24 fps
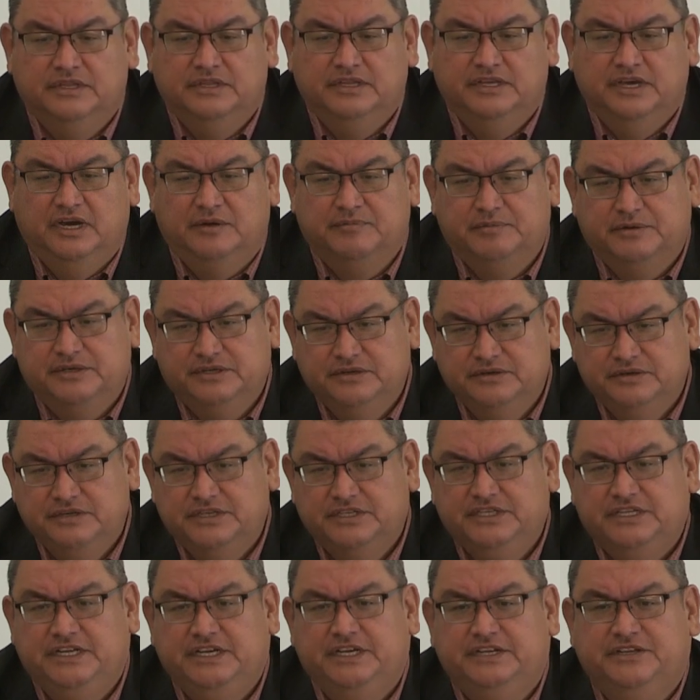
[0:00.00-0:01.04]
the
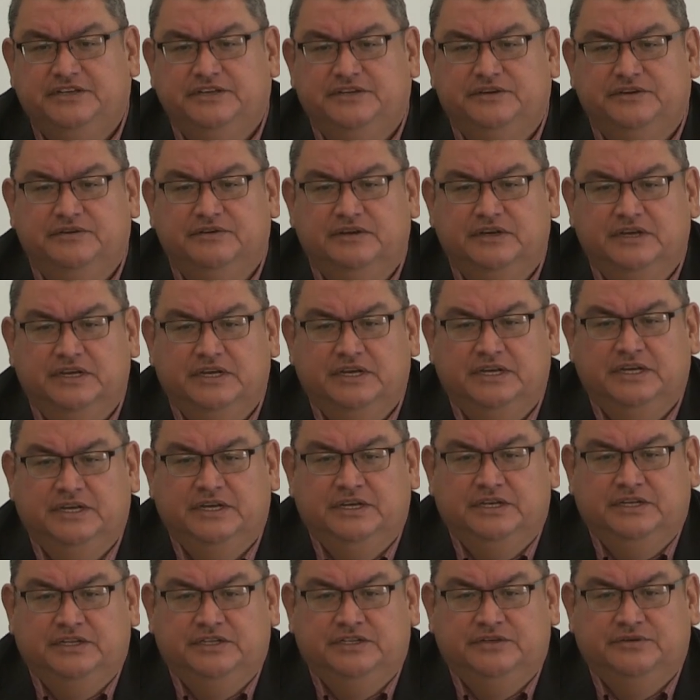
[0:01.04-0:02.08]
opportunity
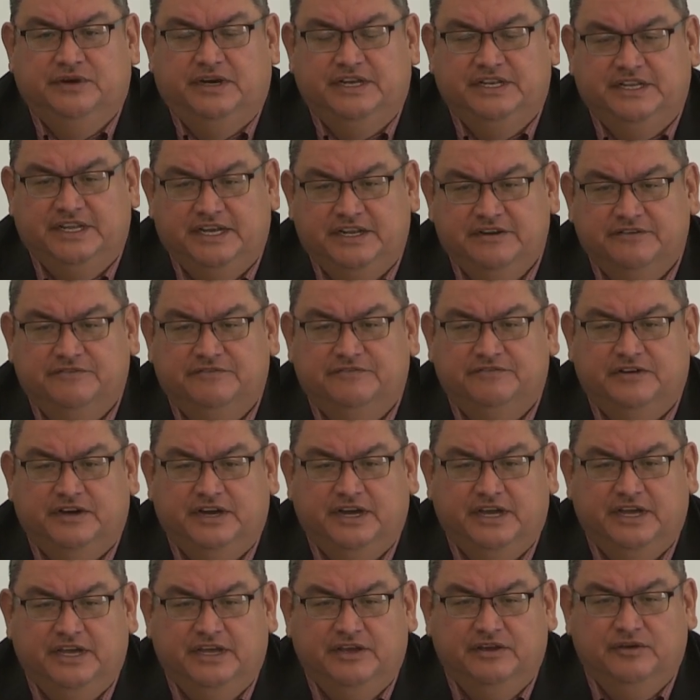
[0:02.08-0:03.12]
to
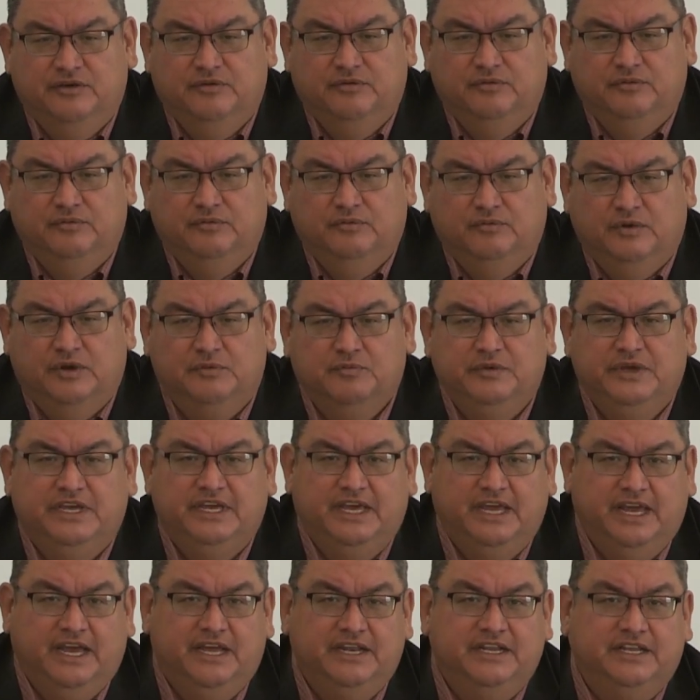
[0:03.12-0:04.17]
identify what we
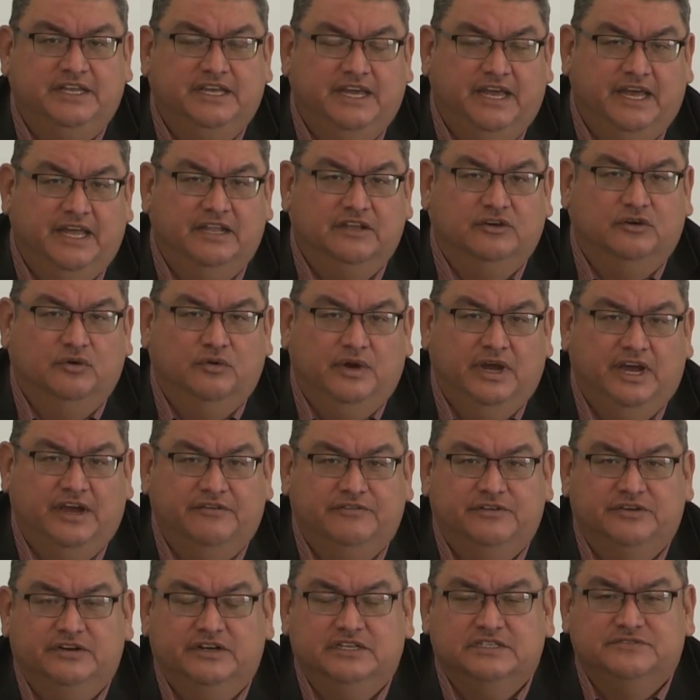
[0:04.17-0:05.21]
can and can't go
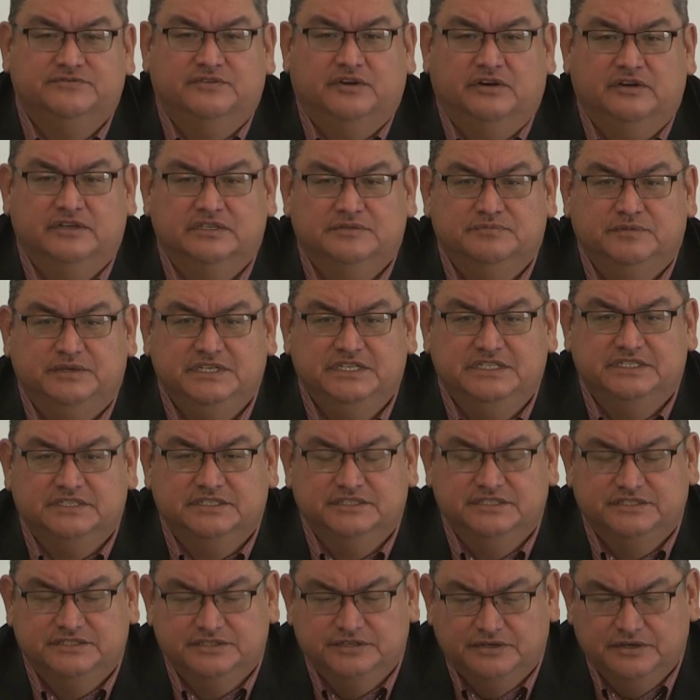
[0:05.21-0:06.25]
after as far as money is
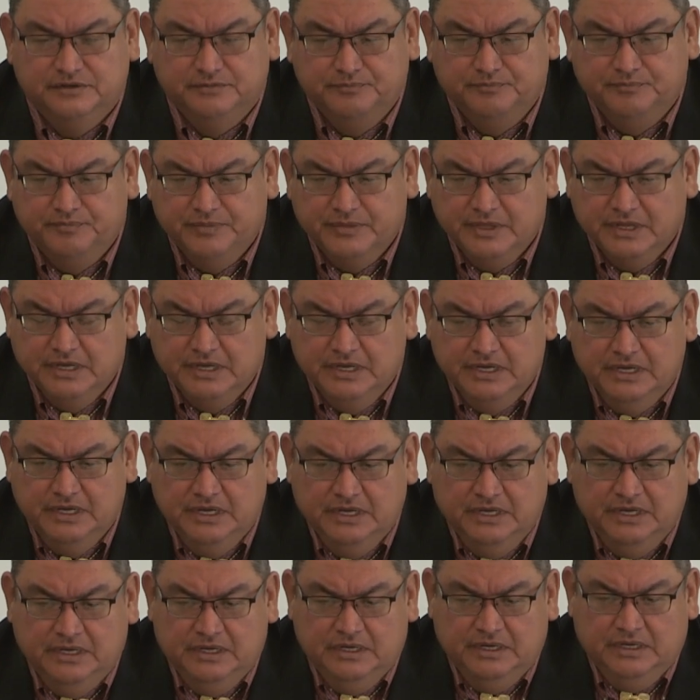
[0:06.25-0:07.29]
concerned.
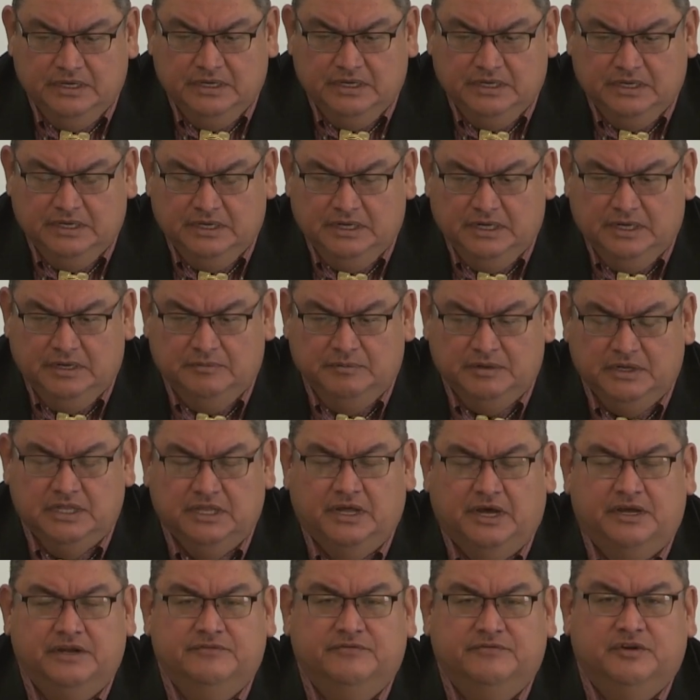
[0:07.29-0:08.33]
A
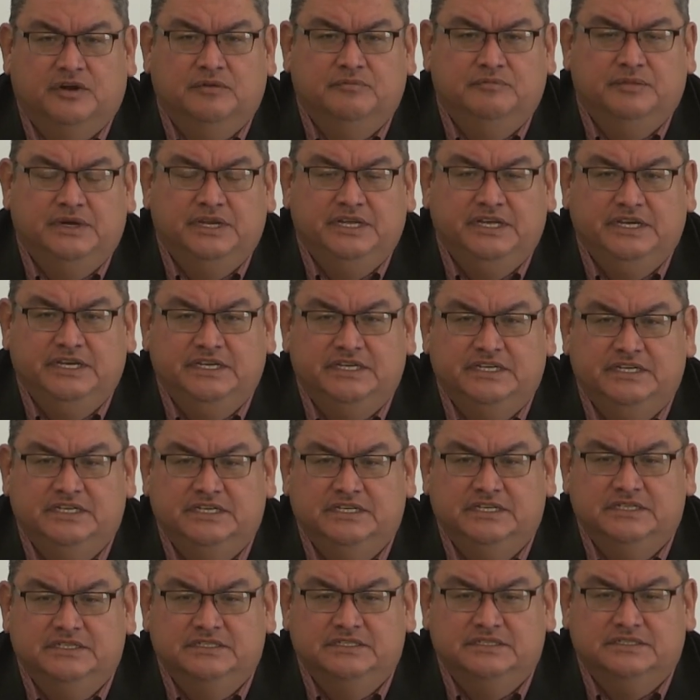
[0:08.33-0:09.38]
lot of our money
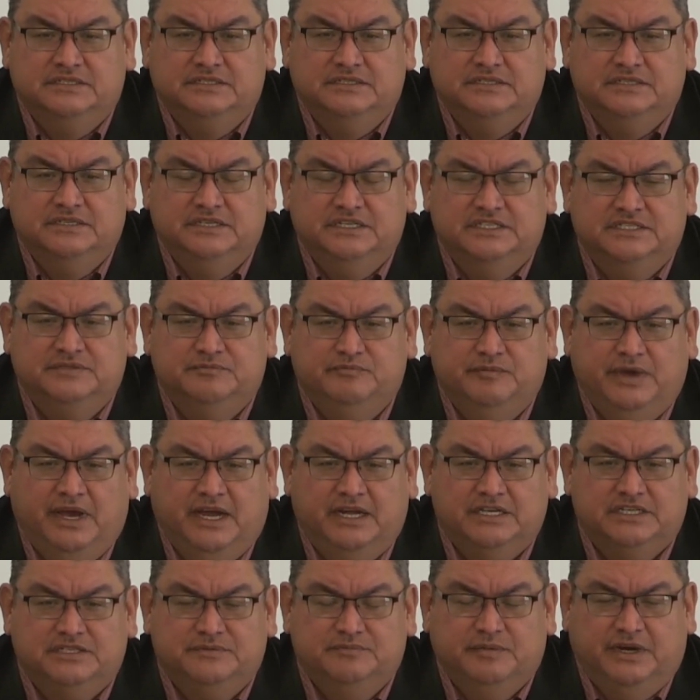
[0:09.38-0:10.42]
is
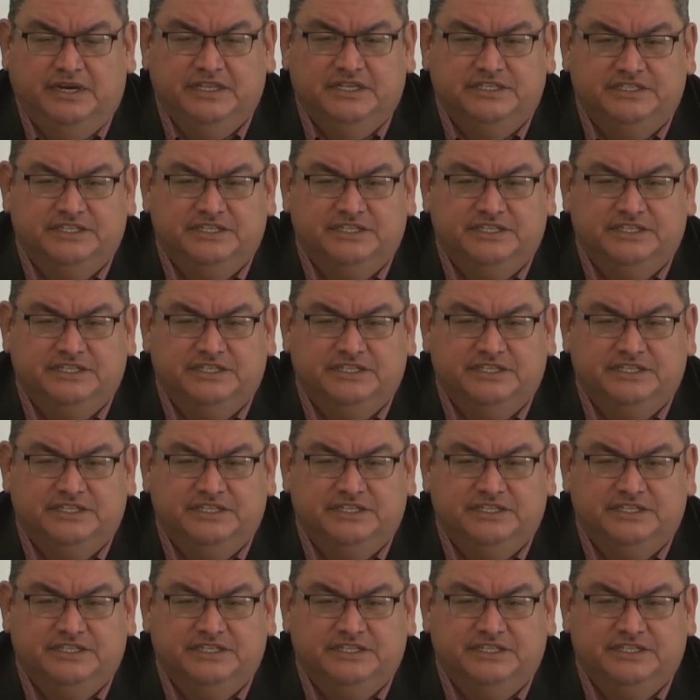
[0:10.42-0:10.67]
matched by the